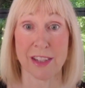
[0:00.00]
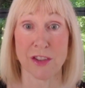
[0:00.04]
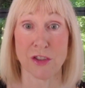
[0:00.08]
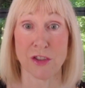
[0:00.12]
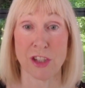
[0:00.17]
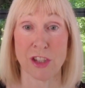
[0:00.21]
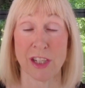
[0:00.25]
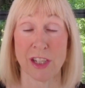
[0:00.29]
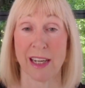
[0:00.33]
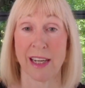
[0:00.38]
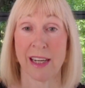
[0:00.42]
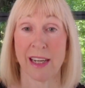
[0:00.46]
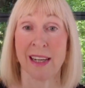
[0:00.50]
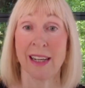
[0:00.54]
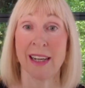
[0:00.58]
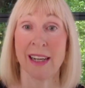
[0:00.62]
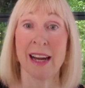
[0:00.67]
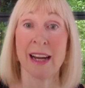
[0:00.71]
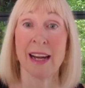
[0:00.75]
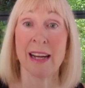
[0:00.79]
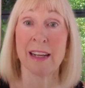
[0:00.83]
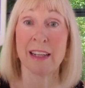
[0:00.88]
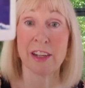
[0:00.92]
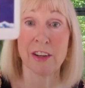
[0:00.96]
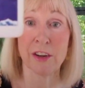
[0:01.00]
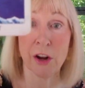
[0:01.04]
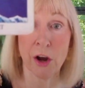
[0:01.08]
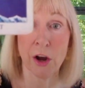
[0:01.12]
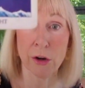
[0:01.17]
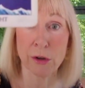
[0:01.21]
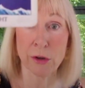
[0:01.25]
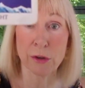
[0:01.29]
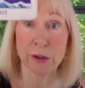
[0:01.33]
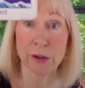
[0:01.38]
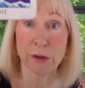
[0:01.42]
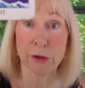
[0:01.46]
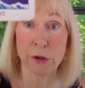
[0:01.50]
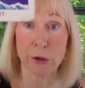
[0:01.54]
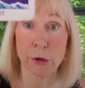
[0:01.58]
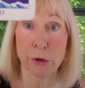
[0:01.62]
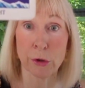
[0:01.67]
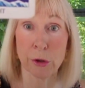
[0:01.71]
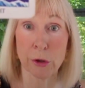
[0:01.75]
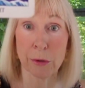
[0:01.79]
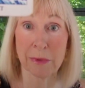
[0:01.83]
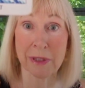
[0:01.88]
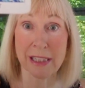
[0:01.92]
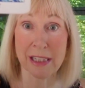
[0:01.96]
this year. Know that the
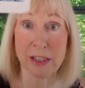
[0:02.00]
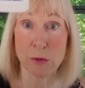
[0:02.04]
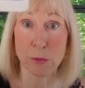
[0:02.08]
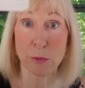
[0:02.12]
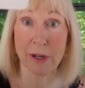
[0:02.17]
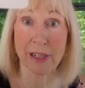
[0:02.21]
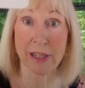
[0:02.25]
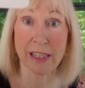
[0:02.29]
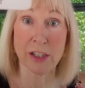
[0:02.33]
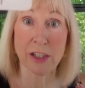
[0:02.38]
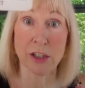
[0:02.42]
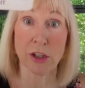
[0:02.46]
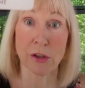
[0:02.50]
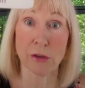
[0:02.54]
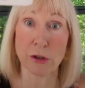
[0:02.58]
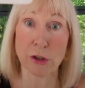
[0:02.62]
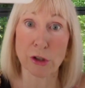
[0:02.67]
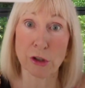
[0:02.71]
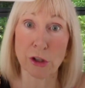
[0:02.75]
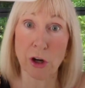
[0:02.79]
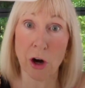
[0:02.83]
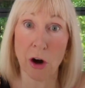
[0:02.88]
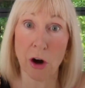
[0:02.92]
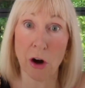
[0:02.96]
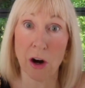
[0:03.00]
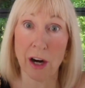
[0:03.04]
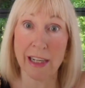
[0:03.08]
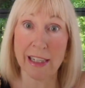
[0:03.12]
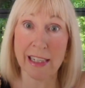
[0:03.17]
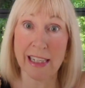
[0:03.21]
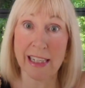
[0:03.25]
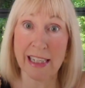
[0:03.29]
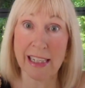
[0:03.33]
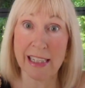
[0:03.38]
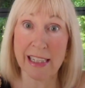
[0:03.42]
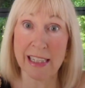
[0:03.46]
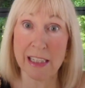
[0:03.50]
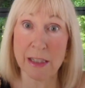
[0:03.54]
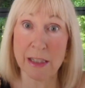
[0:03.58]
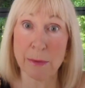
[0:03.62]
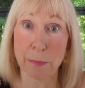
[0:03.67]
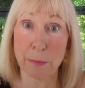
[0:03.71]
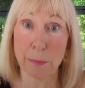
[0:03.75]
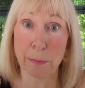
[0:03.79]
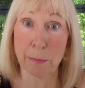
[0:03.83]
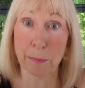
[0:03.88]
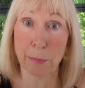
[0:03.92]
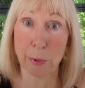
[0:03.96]
Hermit is ready to shine his
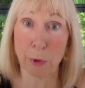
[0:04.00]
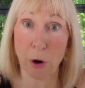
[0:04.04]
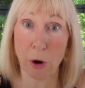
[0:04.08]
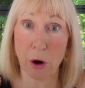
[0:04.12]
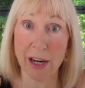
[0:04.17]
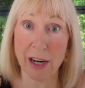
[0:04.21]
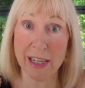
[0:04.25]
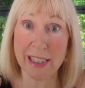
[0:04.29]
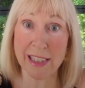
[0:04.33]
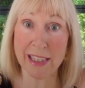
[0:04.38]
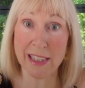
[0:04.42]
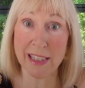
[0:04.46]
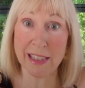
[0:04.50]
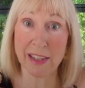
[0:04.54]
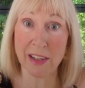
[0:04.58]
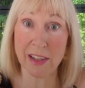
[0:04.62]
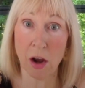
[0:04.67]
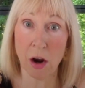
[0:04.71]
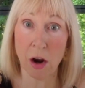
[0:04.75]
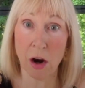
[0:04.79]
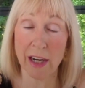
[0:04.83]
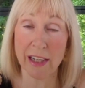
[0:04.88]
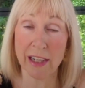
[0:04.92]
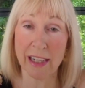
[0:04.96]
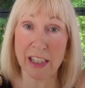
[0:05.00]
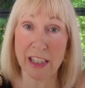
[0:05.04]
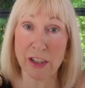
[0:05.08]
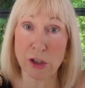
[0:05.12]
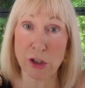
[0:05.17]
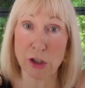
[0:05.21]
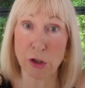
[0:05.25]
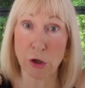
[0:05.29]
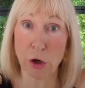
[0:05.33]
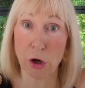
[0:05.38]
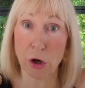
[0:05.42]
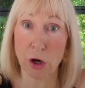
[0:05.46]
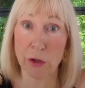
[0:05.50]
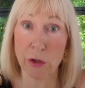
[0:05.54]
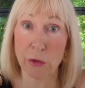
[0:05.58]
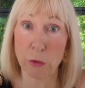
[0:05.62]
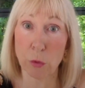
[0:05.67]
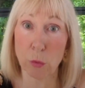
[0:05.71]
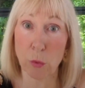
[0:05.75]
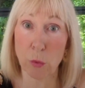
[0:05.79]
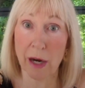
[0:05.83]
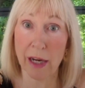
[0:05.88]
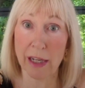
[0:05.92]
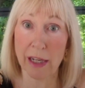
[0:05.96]
brightest light and shine
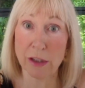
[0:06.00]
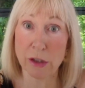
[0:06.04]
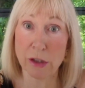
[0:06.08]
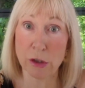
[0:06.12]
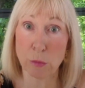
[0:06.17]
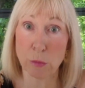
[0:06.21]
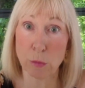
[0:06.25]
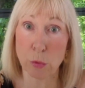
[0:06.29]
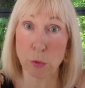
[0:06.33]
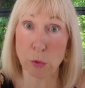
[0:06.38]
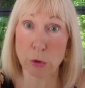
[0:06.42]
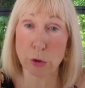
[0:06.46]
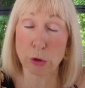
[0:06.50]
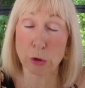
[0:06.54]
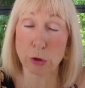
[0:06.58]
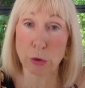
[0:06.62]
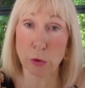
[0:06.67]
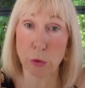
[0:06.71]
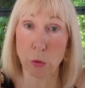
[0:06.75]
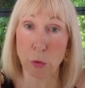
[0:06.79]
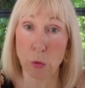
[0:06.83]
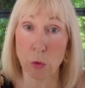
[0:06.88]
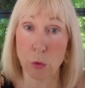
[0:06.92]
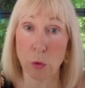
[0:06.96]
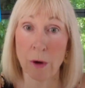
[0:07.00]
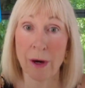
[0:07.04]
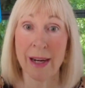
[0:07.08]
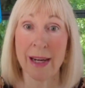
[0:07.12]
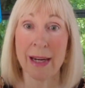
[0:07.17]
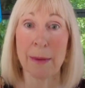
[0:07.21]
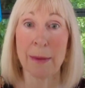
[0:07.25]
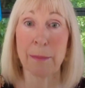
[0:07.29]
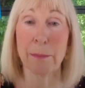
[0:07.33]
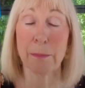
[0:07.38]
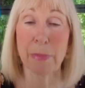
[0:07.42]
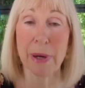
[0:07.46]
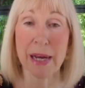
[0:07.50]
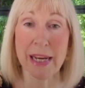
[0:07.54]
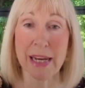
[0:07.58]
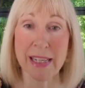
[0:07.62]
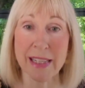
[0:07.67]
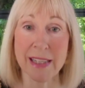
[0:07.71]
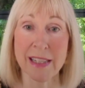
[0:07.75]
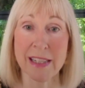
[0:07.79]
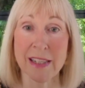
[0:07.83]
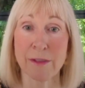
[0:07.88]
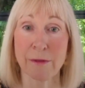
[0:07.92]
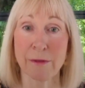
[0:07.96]
the way towards your
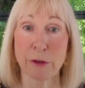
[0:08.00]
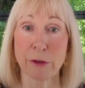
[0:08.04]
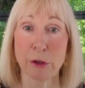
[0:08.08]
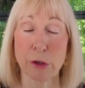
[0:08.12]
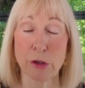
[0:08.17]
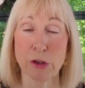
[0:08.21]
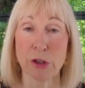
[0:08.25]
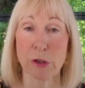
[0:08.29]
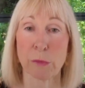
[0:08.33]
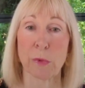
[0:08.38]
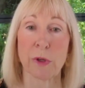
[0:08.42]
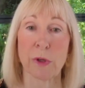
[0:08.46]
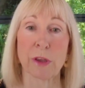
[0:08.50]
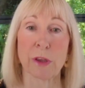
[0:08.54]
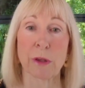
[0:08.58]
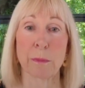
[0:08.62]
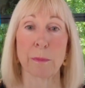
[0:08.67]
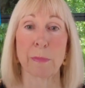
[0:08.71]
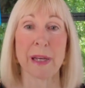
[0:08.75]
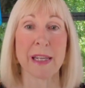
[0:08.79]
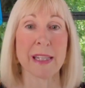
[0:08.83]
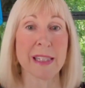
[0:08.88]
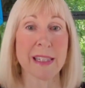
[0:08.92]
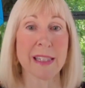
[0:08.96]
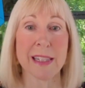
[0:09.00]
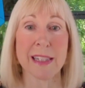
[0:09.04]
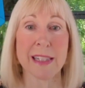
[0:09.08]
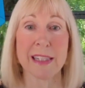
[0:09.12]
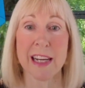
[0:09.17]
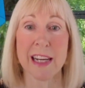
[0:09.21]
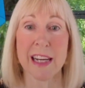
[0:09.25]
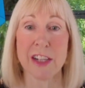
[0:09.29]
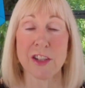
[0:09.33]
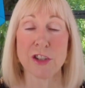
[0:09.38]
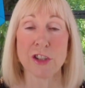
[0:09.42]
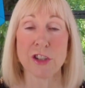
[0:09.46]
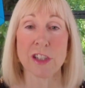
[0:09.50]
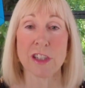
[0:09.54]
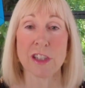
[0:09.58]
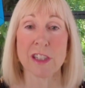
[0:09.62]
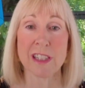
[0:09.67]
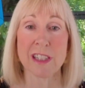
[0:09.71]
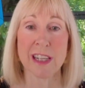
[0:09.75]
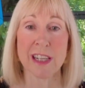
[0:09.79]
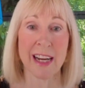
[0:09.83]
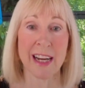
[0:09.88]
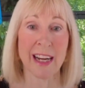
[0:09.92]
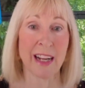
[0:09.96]
best future with the best
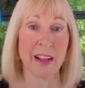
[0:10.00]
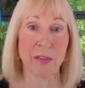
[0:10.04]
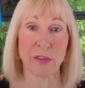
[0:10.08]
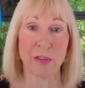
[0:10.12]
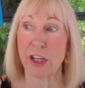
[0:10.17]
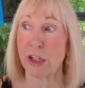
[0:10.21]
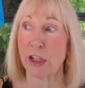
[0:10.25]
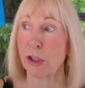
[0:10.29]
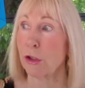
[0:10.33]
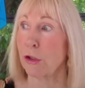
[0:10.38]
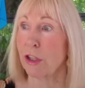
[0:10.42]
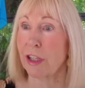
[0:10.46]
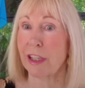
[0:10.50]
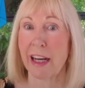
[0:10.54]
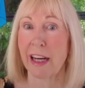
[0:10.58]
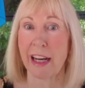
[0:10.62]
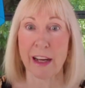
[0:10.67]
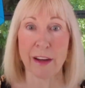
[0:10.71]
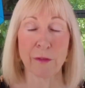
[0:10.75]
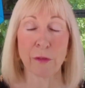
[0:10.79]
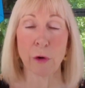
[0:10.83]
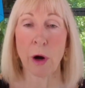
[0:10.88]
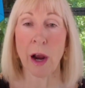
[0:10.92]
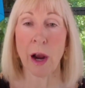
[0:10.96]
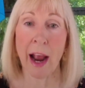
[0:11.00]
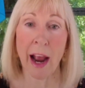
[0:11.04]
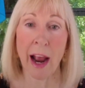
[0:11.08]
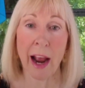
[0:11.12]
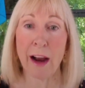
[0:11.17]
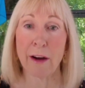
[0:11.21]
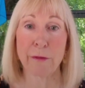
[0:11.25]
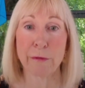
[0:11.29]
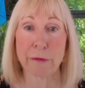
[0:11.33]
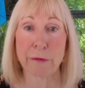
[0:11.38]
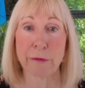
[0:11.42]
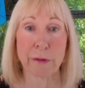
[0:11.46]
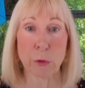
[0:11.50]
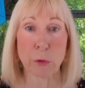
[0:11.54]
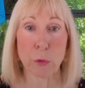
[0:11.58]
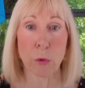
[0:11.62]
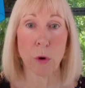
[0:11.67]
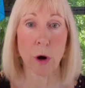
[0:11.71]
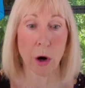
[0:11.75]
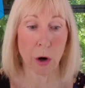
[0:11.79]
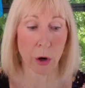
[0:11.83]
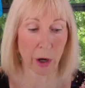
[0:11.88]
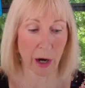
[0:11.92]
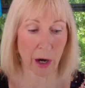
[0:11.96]
intentions that you can ever have for
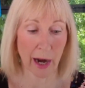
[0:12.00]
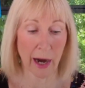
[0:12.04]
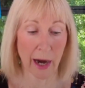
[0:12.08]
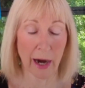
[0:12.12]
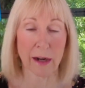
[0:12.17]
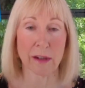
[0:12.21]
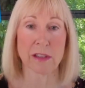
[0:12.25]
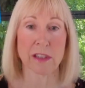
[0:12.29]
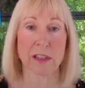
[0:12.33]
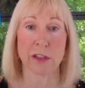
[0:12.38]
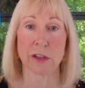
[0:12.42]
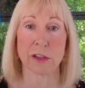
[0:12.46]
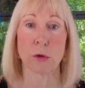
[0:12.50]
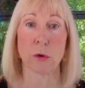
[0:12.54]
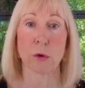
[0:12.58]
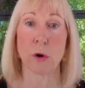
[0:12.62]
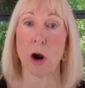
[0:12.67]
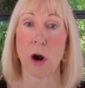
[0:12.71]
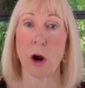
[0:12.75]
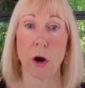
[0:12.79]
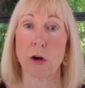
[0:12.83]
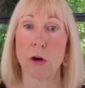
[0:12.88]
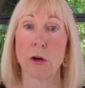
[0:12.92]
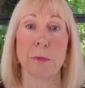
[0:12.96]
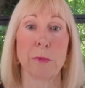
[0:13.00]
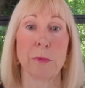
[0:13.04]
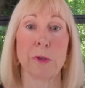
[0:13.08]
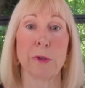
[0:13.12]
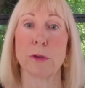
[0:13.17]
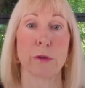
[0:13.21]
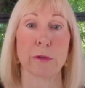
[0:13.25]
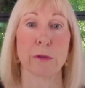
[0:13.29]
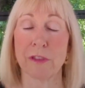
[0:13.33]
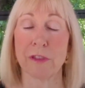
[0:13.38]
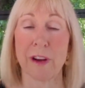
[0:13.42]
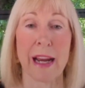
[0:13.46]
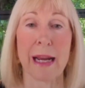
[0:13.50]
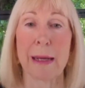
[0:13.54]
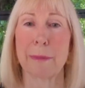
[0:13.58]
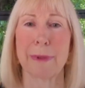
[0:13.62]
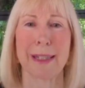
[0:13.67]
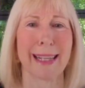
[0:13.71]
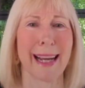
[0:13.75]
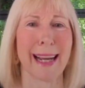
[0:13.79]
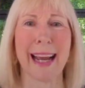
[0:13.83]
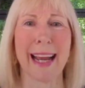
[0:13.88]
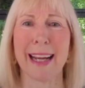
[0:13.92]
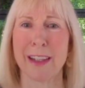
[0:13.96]
your house and your home and your
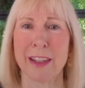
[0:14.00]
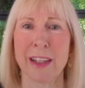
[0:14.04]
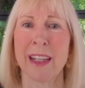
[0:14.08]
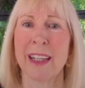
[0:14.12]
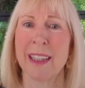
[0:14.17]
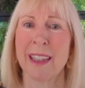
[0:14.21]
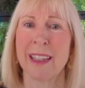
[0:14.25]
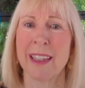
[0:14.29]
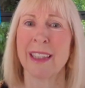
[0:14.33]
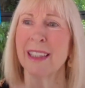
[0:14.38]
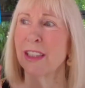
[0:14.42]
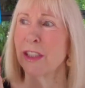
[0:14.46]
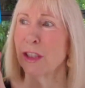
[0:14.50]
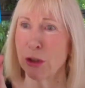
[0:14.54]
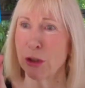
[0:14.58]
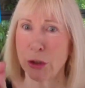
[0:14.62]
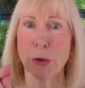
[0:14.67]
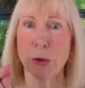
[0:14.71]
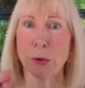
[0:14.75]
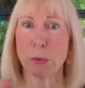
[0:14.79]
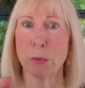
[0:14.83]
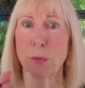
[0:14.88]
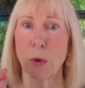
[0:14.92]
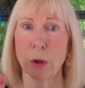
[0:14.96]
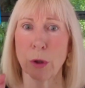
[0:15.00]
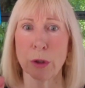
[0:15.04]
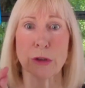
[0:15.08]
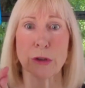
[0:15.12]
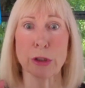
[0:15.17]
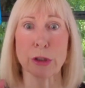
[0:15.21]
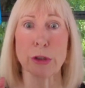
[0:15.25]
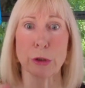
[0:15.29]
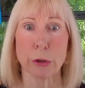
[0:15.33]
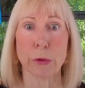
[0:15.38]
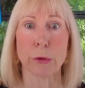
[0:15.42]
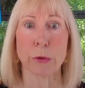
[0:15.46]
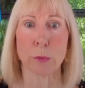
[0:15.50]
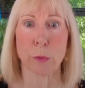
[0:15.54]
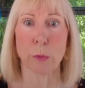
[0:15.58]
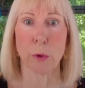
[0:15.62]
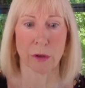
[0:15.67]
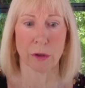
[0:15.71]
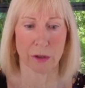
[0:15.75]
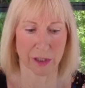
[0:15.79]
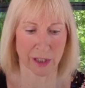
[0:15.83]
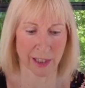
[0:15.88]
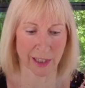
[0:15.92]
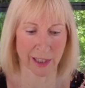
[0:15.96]
family and you. What do you
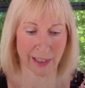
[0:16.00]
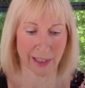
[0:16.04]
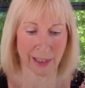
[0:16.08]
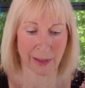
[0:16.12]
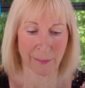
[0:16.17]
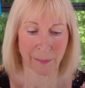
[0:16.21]
want?